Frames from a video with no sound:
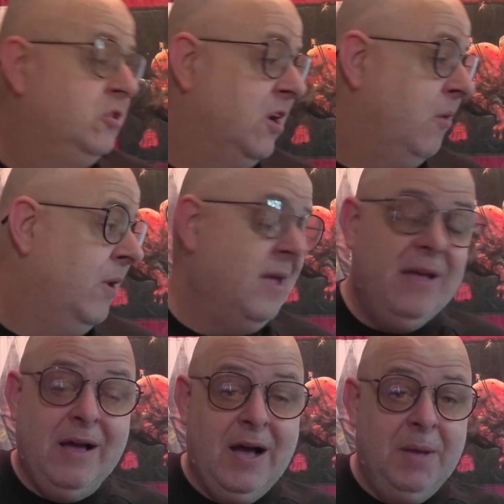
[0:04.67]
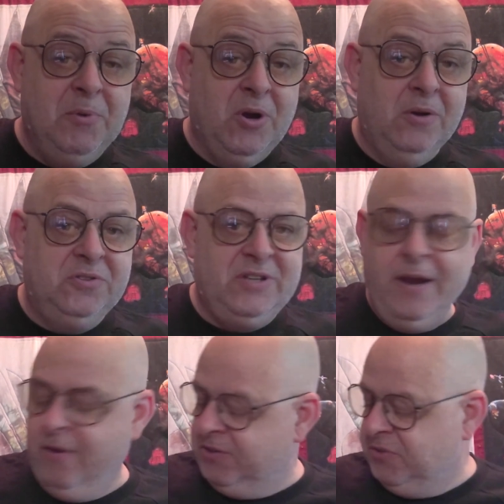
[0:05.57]
Show. I'm your host,
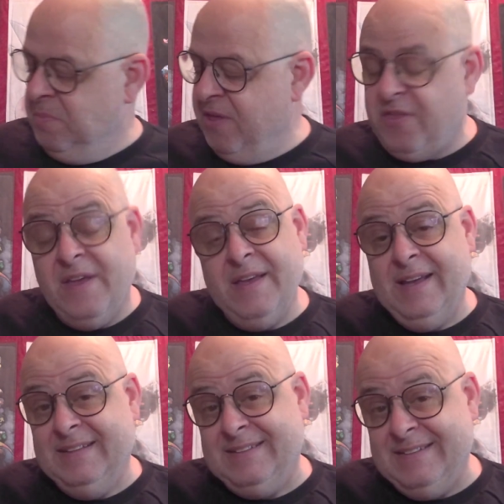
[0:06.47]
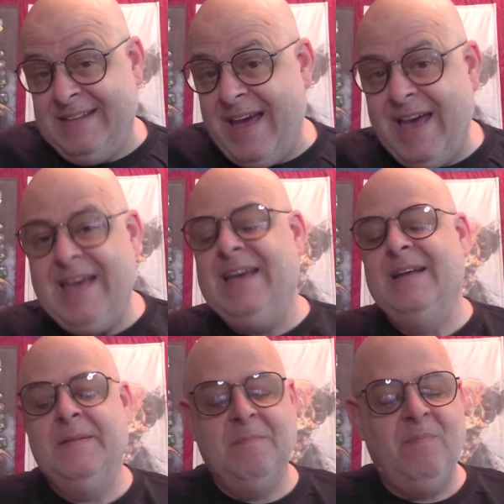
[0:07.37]
Eric Smith, and today
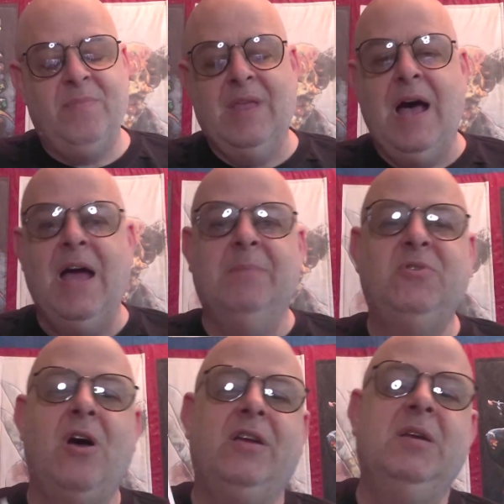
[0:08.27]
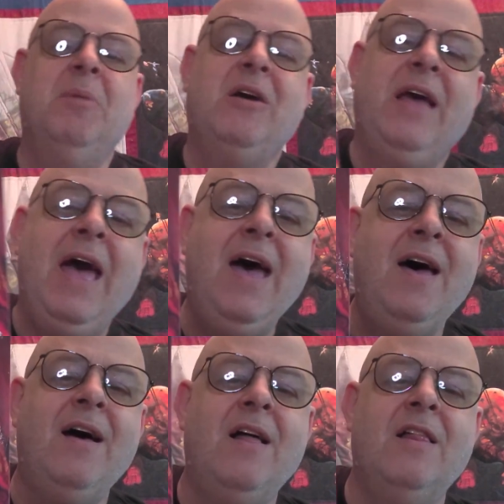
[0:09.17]
I am talking about
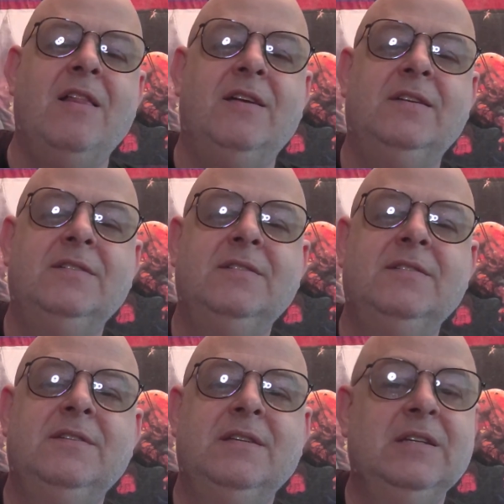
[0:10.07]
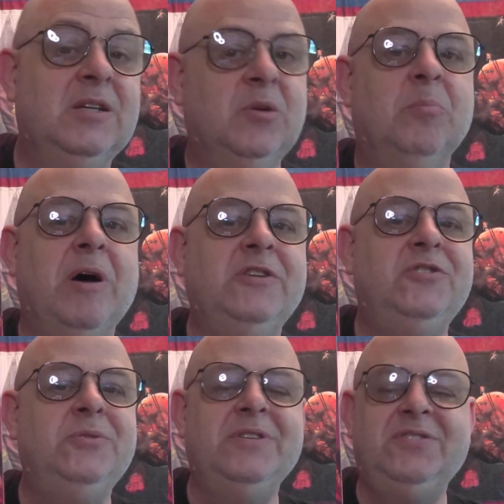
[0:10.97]
Hell by
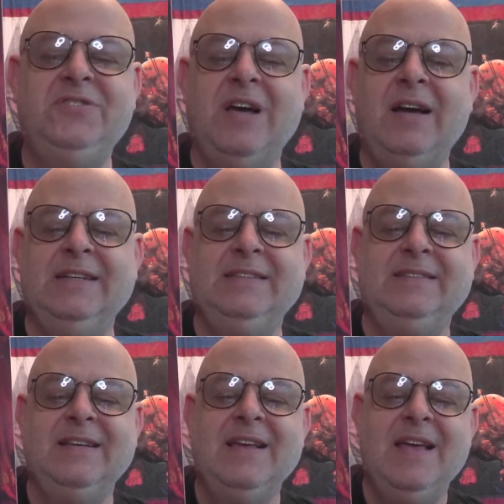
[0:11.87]
Judith Sonnet.